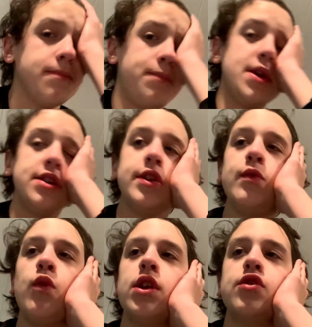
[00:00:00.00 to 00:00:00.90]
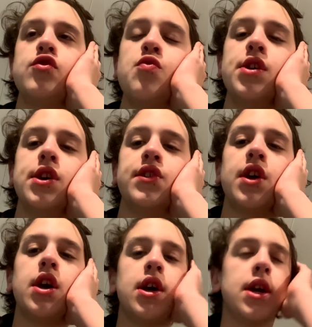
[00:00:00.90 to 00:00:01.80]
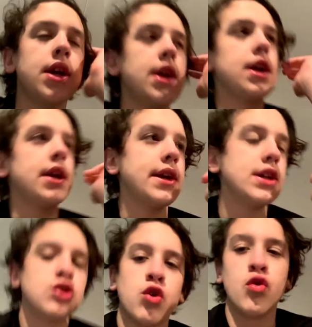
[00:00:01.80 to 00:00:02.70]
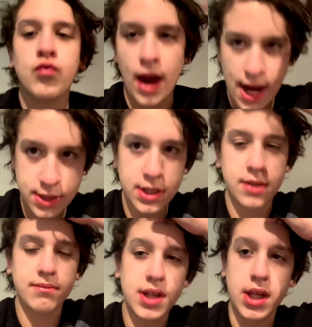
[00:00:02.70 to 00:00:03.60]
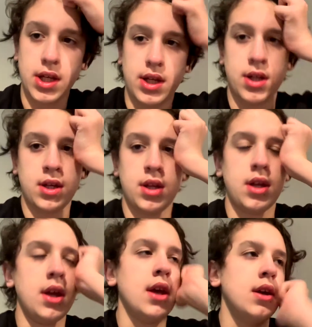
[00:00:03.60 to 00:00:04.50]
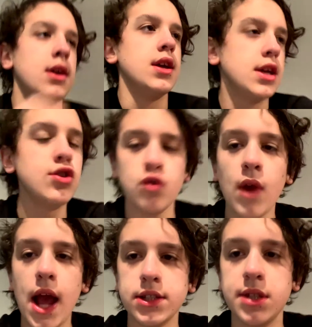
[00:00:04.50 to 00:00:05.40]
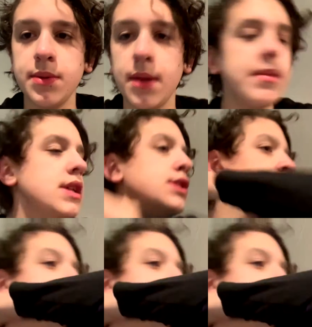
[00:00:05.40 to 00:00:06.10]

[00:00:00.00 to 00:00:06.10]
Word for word: basically what he's doing is he's harassing me. He's harassing me. That means